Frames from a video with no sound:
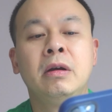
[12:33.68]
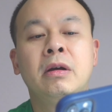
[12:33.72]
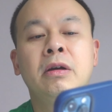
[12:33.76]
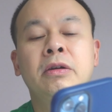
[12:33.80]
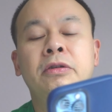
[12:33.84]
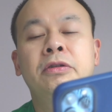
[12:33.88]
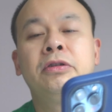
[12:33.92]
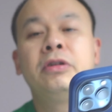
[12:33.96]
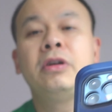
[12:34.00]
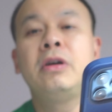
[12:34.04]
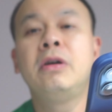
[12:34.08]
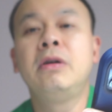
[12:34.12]

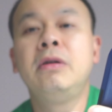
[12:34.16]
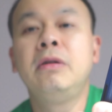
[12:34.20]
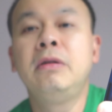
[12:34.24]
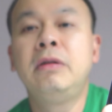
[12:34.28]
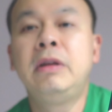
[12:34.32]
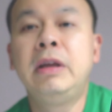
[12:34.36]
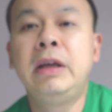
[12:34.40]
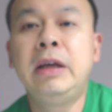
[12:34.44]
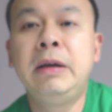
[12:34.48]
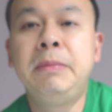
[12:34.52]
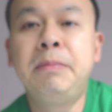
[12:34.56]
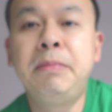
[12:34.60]
So
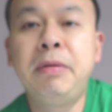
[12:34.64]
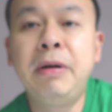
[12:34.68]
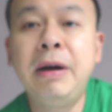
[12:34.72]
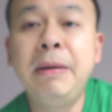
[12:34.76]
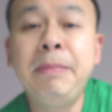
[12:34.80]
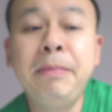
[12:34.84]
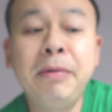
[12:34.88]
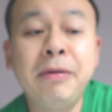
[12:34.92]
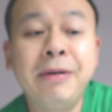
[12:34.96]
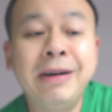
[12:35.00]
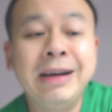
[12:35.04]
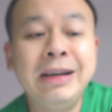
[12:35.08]
the
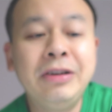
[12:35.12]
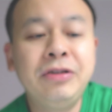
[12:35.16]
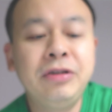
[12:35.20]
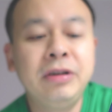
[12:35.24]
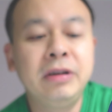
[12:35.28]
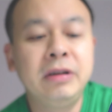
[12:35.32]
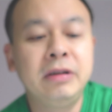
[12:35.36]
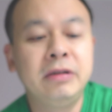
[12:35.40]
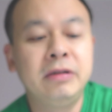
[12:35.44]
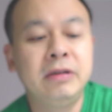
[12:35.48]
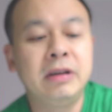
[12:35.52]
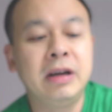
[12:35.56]

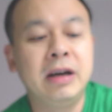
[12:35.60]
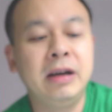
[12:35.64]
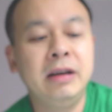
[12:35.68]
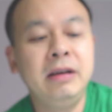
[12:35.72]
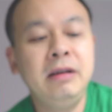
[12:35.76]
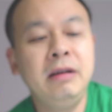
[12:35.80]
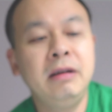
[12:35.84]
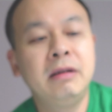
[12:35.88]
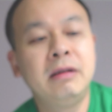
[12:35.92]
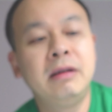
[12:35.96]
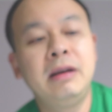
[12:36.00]
preparation is done.